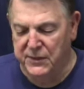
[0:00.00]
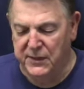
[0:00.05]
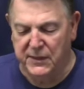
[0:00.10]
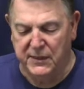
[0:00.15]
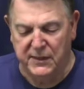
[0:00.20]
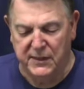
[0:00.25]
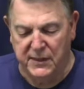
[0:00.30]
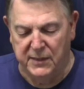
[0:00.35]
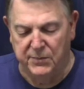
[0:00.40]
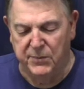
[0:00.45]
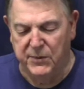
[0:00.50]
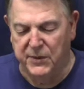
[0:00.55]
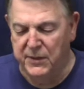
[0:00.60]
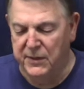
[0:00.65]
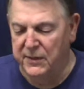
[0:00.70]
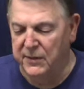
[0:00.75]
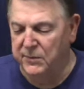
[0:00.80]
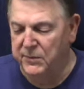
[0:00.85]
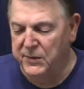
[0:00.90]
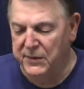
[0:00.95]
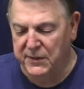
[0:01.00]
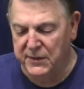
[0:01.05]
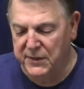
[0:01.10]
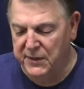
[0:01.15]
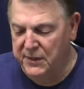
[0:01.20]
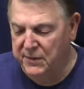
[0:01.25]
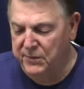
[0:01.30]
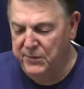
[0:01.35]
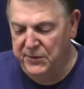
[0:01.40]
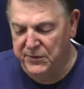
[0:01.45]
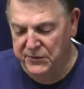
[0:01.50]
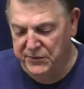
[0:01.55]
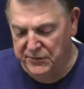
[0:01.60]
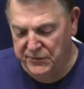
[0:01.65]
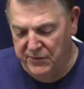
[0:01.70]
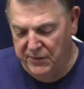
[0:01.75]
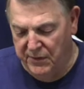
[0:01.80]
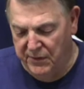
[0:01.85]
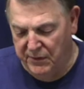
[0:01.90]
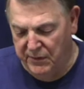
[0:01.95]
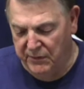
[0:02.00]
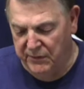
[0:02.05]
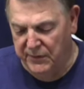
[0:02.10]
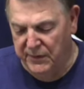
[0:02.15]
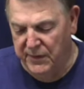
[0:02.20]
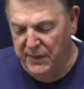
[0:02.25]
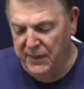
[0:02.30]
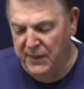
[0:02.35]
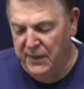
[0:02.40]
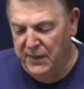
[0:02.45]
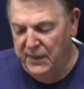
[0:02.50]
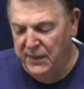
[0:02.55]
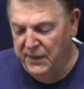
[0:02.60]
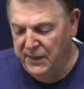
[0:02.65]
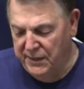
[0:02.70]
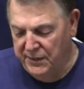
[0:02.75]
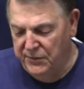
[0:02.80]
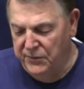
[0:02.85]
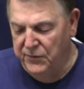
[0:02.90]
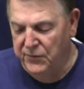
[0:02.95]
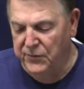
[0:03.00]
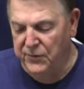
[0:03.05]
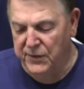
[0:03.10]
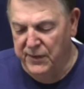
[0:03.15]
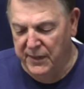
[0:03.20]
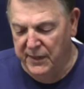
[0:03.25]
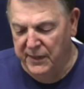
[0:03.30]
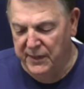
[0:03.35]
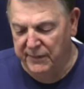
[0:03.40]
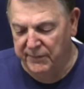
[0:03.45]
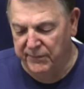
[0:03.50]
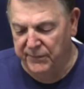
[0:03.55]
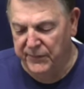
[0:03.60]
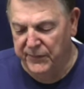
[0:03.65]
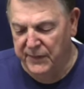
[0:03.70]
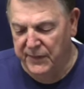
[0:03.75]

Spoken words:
that keep it up and keep it strong in your name.